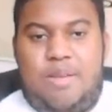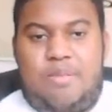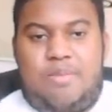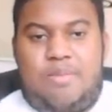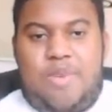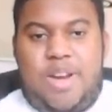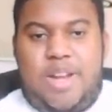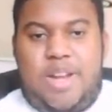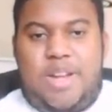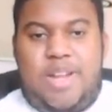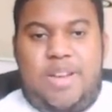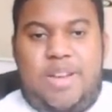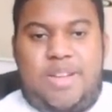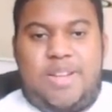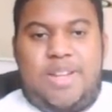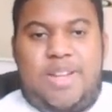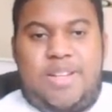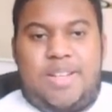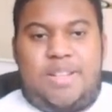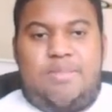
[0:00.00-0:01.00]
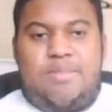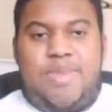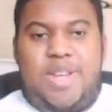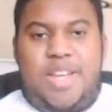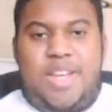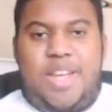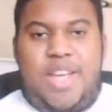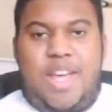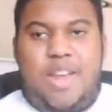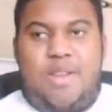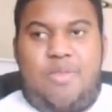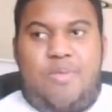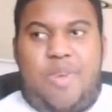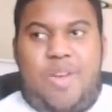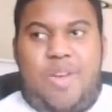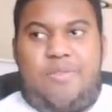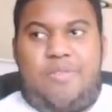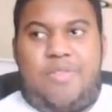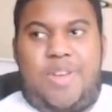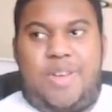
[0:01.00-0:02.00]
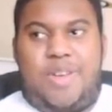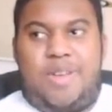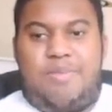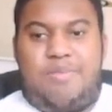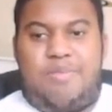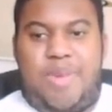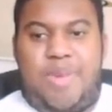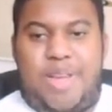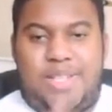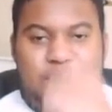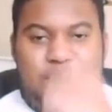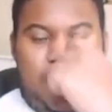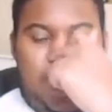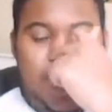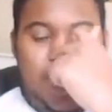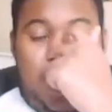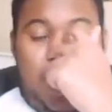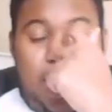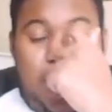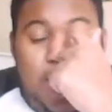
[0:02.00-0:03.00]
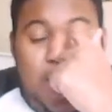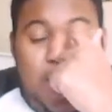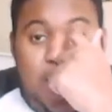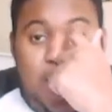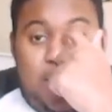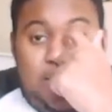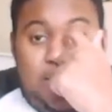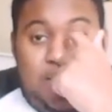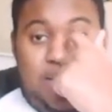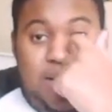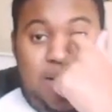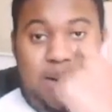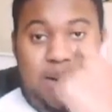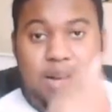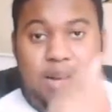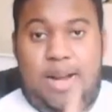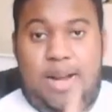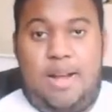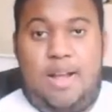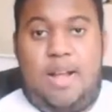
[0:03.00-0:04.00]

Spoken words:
pretty good to begin with. basically he has done